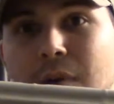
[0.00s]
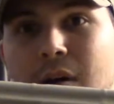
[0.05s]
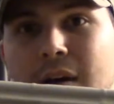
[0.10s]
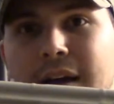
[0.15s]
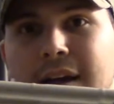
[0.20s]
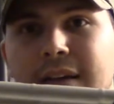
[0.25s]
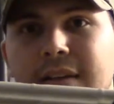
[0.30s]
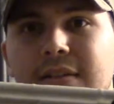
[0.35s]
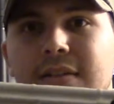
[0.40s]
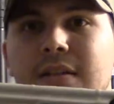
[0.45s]

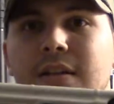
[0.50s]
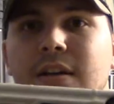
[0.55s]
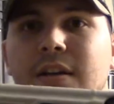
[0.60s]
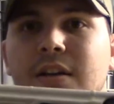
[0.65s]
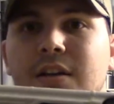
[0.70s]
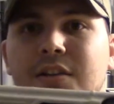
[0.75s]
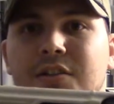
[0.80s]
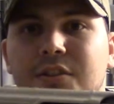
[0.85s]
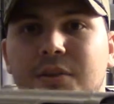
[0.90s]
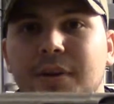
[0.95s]
hands,
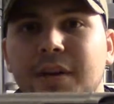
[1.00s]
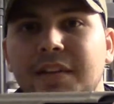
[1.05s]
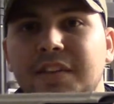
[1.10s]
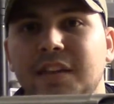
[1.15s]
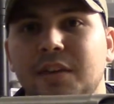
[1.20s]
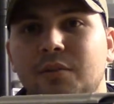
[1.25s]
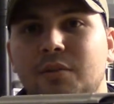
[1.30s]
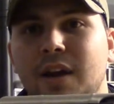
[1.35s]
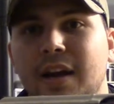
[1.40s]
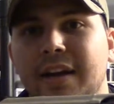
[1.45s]
so
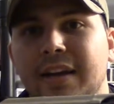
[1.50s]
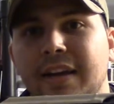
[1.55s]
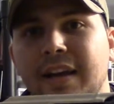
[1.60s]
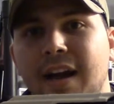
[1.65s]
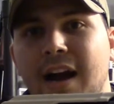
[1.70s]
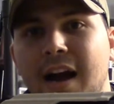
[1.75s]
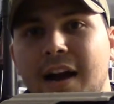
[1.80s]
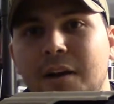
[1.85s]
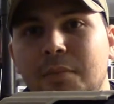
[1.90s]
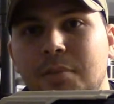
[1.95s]
anything where I can get a
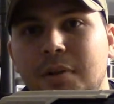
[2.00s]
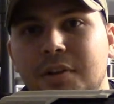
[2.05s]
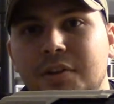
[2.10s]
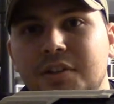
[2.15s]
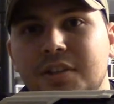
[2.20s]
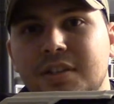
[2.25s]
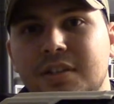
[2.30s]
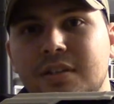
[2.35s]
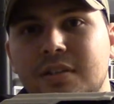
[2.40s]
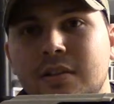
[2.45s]
higher
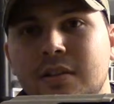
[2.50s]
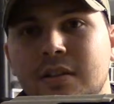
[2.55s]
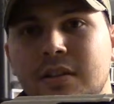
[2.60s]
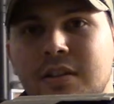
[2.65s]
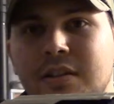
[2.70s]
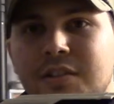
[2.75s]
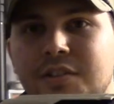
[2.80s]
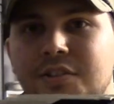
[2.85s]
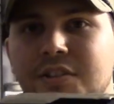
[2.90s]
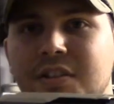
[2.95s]
purchase,
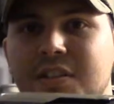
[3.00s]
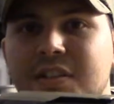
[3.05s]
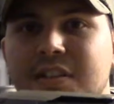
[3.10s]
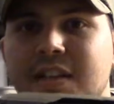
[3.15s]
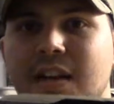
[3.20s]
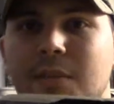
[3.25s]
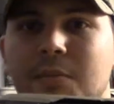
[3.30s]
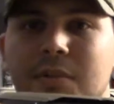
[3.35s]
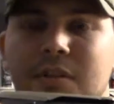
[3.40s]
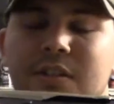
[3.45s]
because you can see
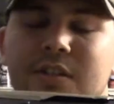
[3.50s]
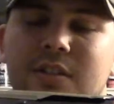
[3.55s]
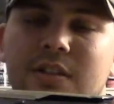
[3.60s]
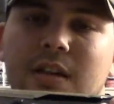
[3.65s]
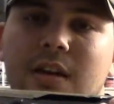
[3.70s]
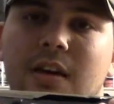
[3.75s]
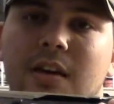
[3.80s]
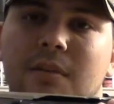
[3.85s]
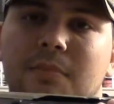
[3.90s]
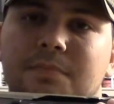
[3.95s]
how much
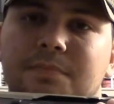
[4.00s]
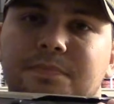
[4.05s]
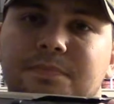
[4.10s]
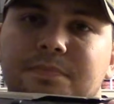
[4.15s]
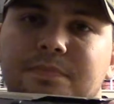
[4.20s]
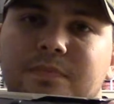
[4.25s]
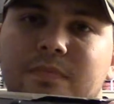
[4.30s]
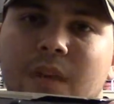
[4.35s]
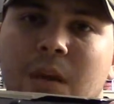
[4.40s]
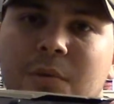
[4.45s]

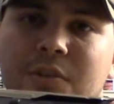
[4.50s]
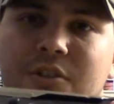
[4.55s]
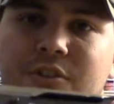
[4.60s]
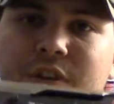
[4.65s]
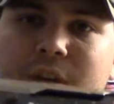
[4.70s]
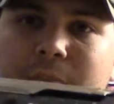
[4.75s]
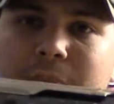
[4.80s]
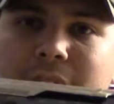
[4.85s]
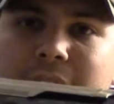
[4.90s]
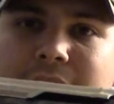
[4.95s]

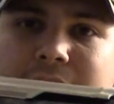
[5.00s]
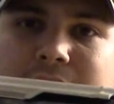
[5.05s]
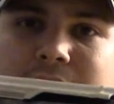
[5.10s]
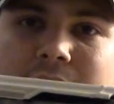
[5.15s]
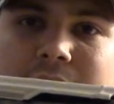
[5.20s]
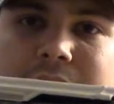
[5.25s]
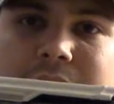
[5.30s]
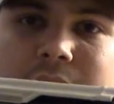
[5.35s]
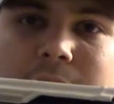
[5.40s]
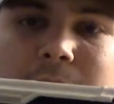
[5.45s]
grip I have
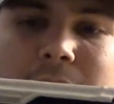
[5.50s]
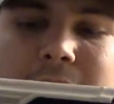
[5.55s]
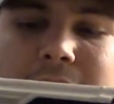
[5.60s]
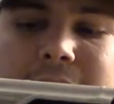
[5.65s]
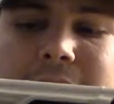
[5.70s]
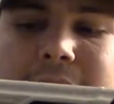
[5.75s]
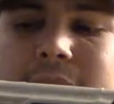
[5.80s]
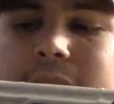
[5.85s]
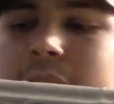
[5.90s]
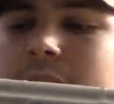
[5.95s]
left on my
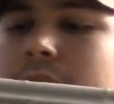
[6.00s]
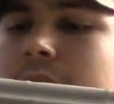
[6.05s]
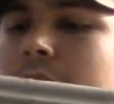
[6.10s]
hands.